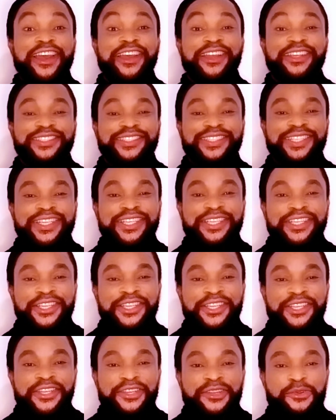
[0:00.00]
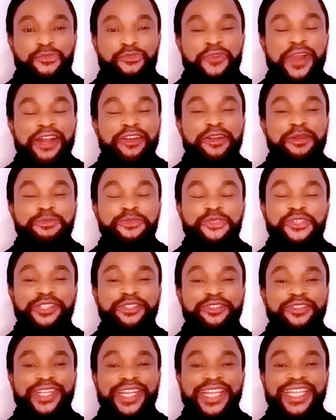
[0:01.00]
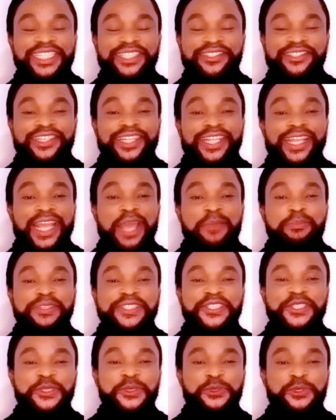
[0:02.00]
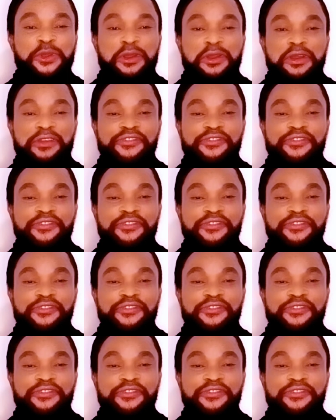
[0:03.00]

guys, welcome to another intriguing episode